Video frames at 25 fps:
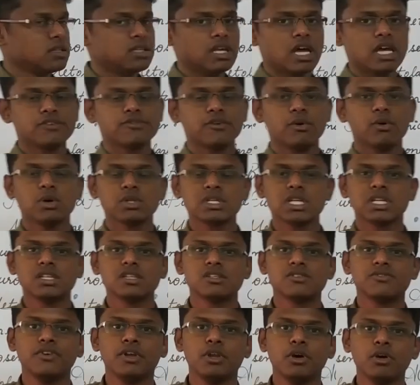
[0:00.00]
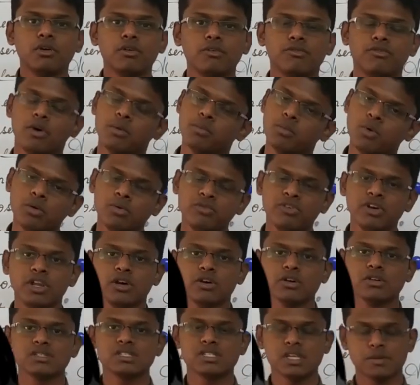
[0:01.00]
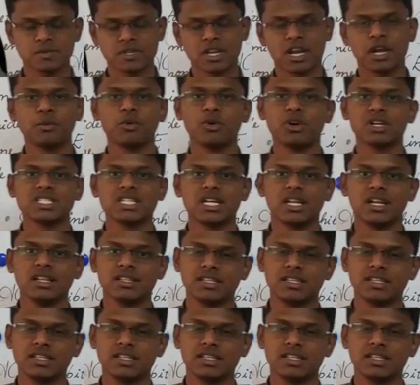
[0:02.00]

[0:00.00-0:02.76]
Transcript: Thanks for watching this video. For more videos, subscribe to our channel.